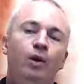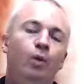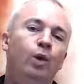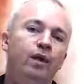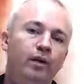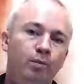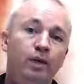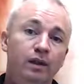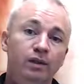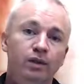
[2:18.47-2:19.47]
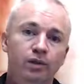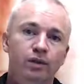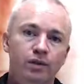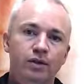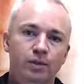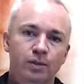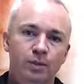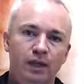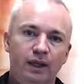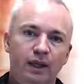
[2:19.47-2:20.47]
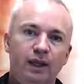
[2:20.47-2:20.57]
when they're being good, so to speak,